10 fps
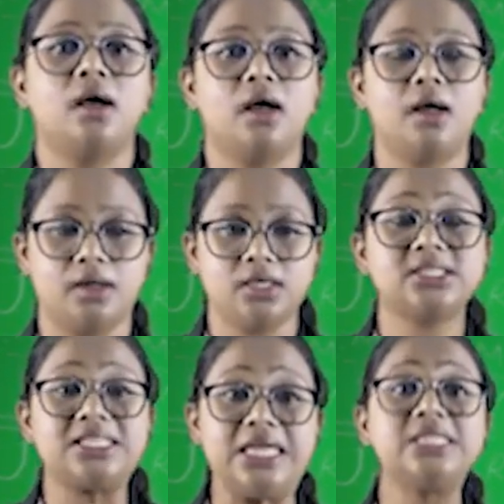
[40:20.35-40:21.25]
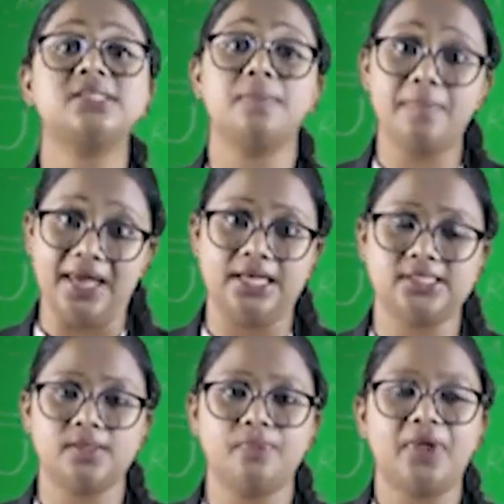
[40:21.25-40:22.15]
it needs a
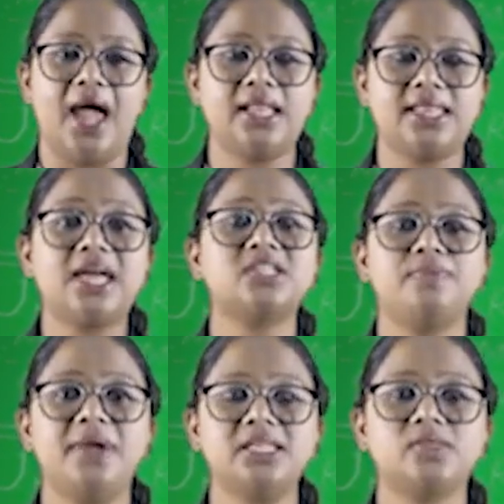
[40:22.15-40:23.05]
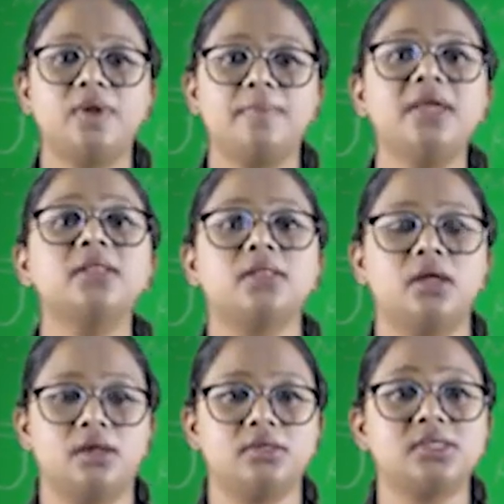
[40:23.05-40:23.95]
base, and that base will be
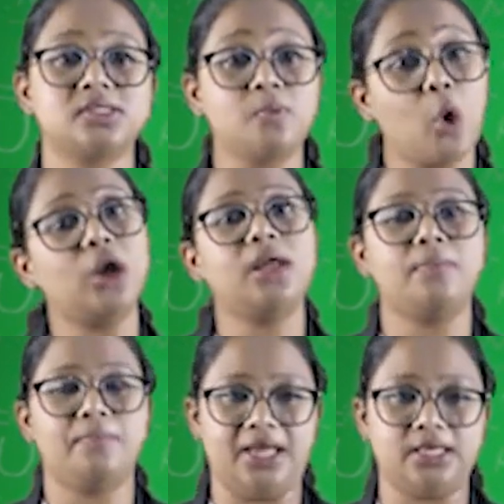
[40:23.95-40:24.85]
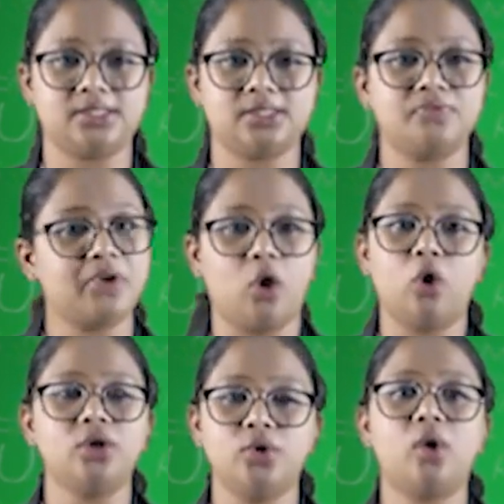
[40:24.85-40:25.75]
the smaller base. We
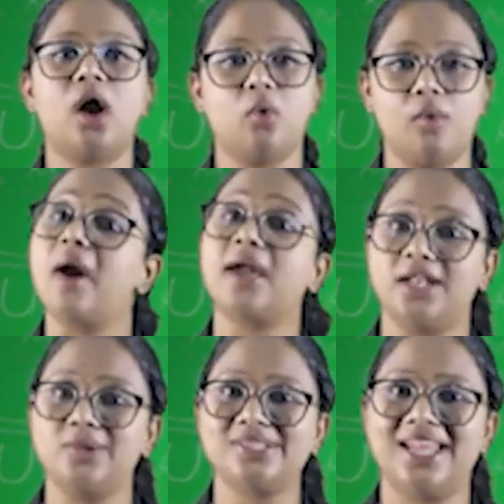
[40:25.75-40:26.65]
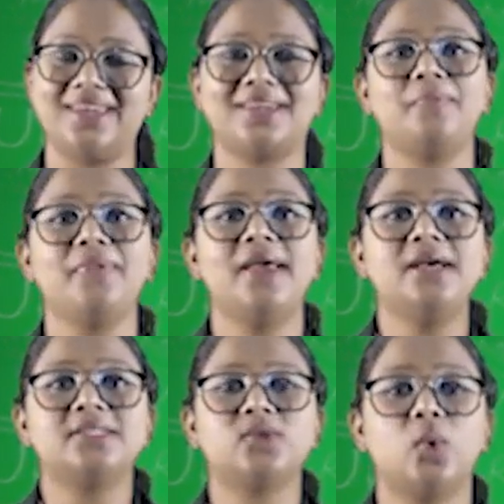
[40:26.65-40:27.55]
all know how a bucket looks like.
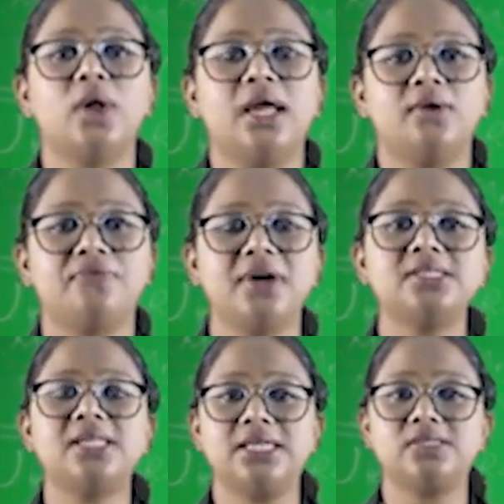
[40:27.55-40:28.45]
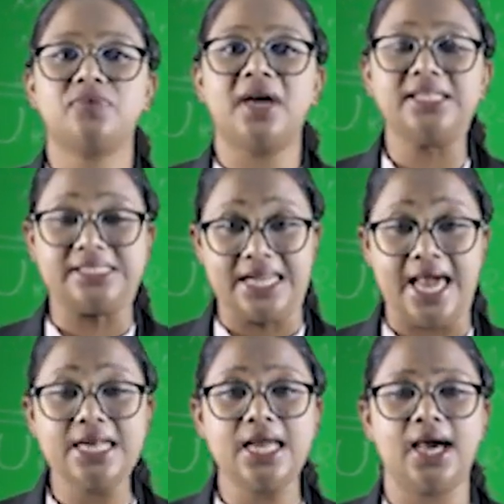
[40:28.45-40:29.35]
So first let's find
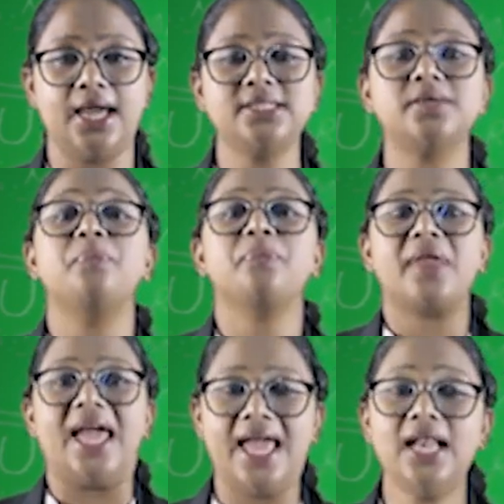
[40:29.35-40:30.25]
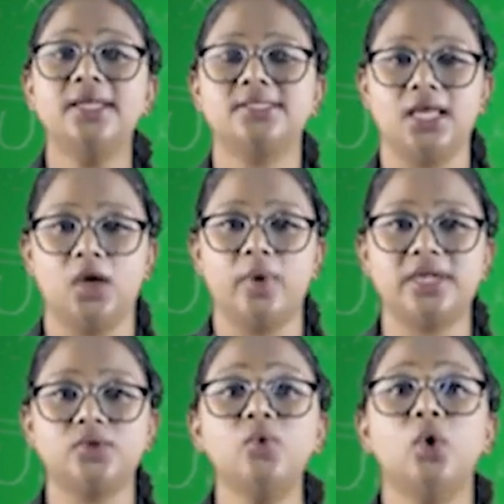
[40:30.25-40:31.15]
slan height. L is
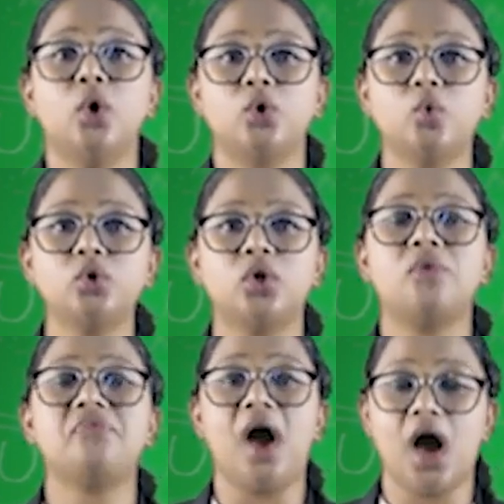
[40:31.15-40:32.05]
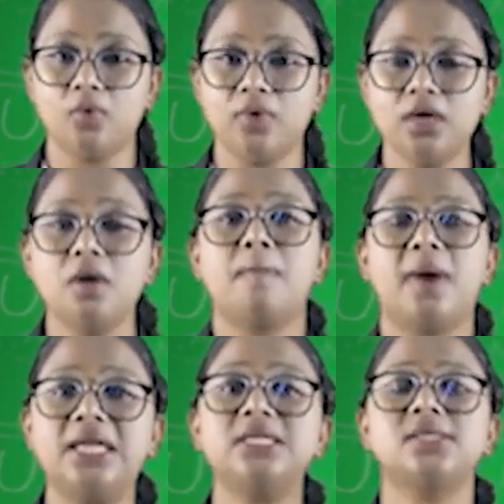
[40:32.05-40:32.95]
equal to root of R1
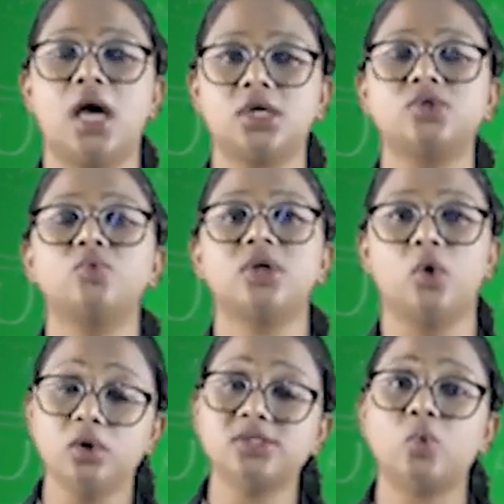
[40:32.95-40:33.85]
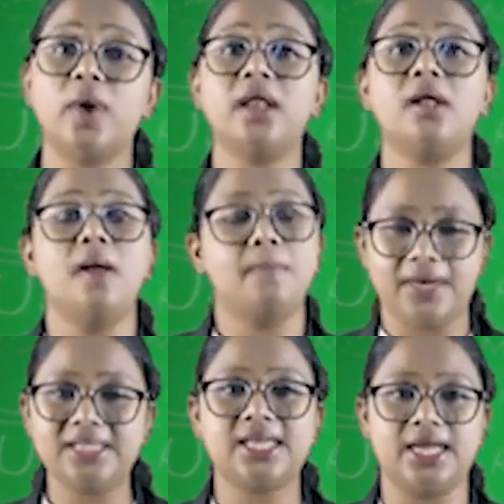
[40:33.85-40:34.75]
minus R2 the whole square
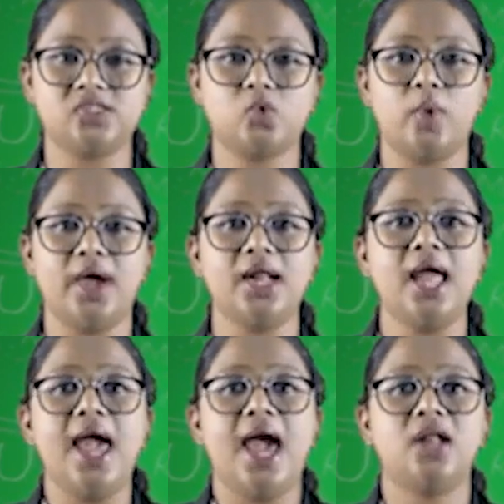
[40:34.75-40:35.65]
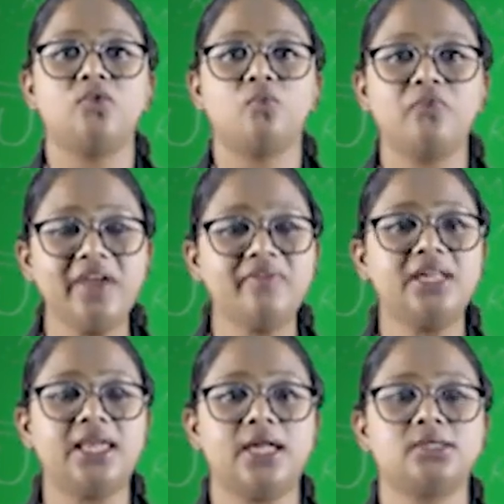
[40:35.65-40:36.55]
plus h square, and we
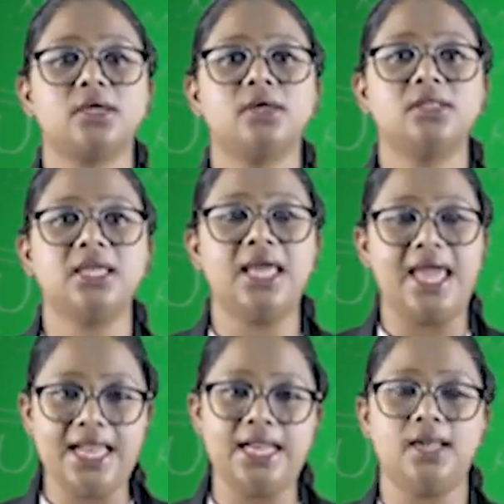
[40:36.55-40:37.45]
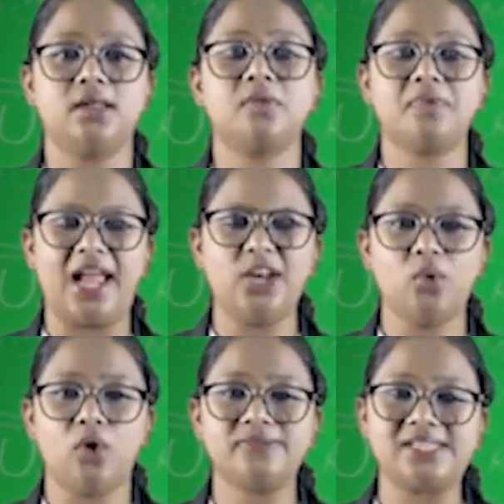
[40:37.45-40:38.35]
will get the L, the value
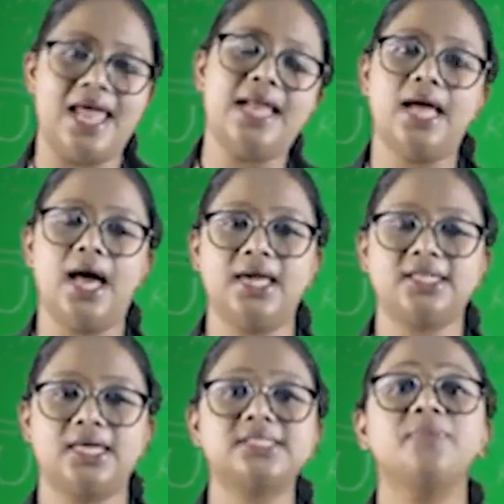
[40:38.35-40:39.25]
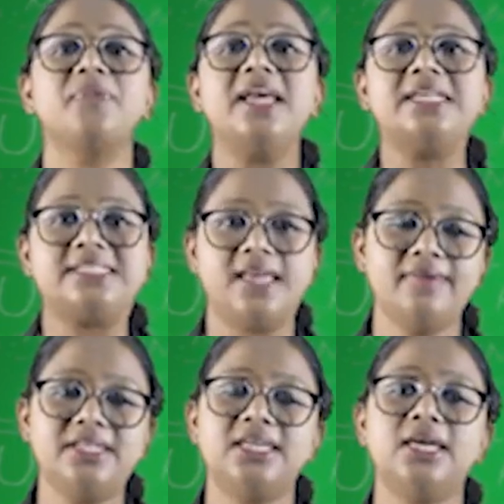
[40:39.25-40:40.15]
of slan height, as
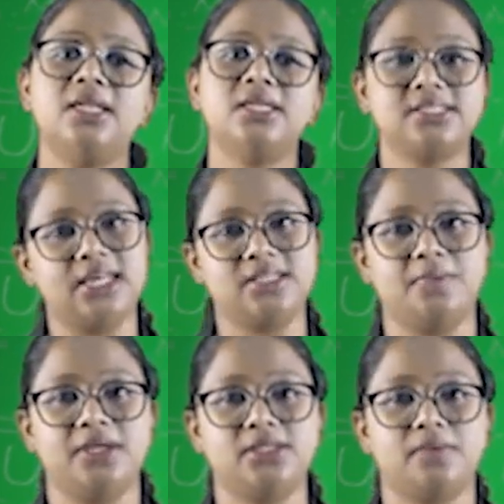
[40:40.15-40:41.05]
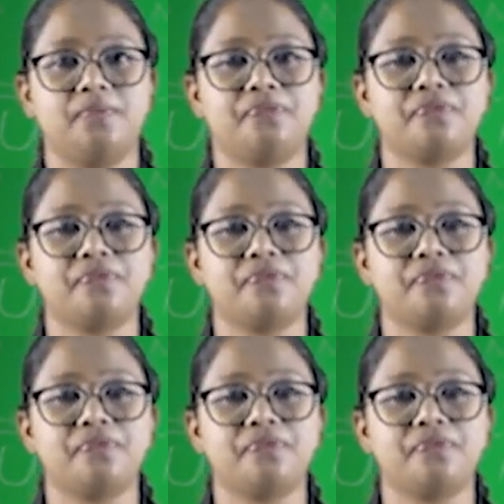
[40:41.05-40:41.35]
17 centimeter.